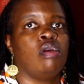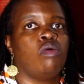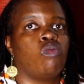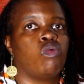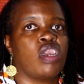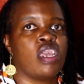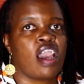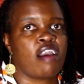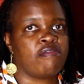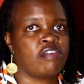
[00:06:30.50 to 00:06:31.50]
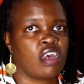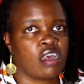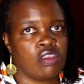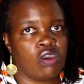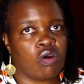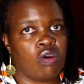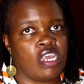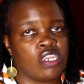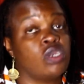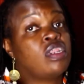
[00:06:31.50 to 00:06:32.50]
way after your
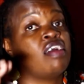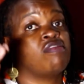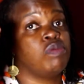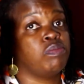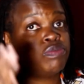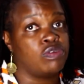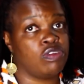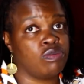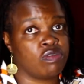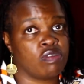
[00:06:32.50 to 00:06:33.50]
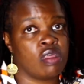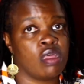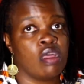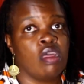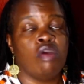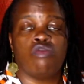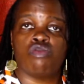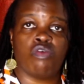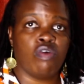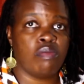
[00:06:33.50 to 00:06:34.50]
collection has been produced.
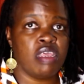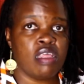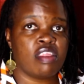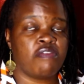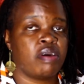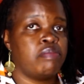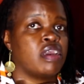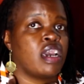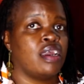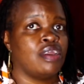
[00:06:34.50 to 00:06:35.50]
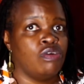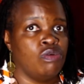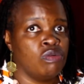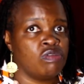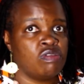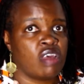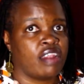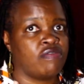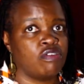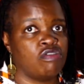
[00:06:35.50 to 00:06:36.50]
So for me, the fabric I used,
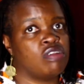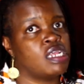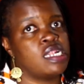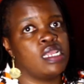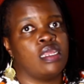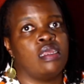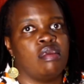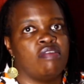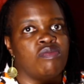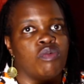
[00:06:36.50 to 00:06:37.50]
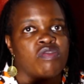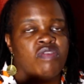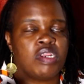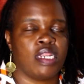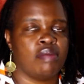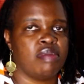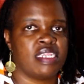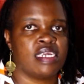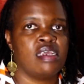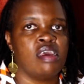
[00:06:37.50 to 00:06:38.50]
unfortunately, was very
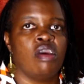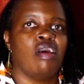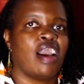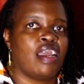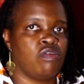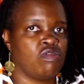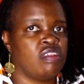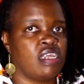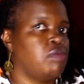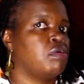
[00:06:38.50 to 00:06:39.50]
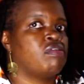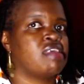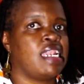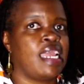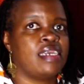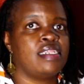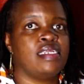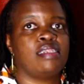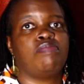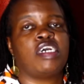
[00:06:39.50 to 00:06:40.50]
limited. I used it anyway because I liked
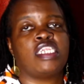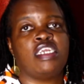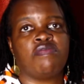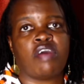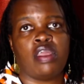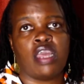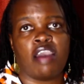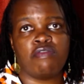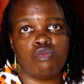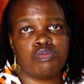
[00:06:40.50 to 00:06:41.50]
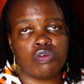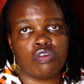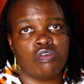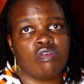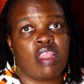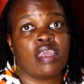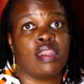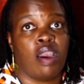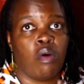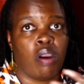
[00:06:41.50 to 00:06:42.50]
it, but if I have to produce, like
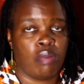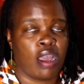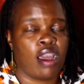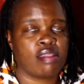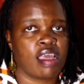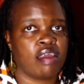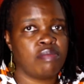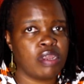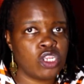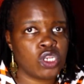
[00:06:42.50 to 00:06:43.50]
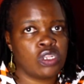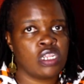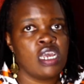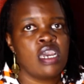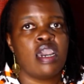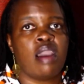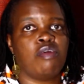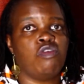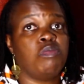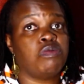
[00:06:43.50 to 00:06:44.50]
now, as I had mentioned, I'm
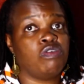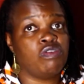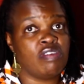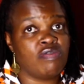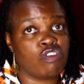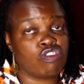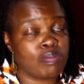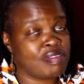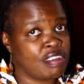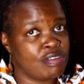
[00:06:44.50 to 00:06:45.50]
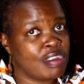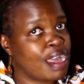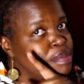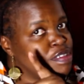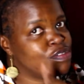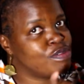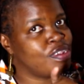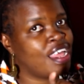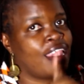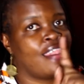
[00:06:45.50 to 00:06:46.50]
going to be producing for Shop Zetu coming
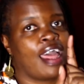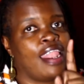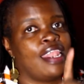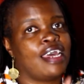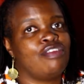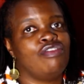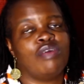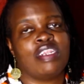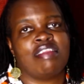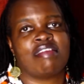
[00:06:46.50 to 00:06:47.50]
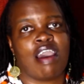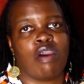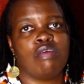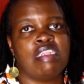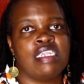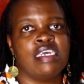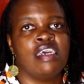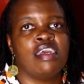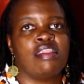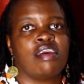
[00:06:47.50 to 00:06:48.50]
soon. I'll alert you when it's out,
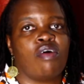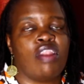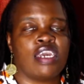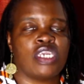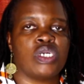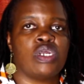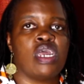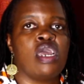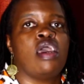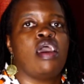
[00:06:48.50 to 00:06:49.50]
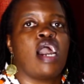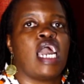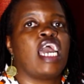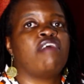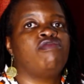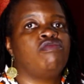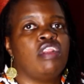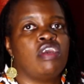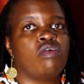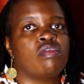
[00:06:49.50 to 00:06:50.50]
the collection. I have to
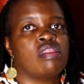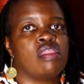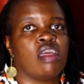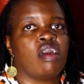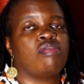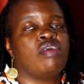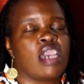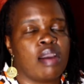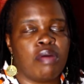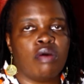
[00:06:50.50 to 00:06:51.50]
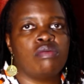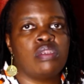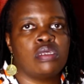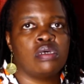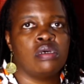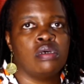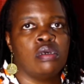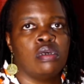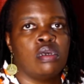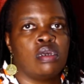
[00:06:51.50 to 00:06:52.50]
really think about
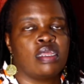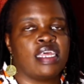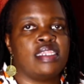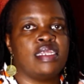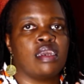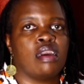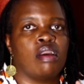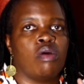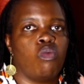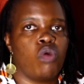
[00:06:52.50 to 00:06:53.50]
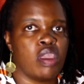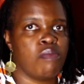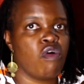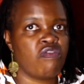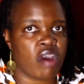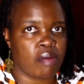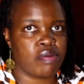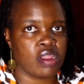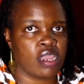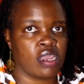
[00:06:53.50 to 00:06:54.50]
getting way more
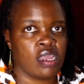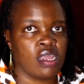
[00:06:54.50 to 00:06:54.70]
fabric,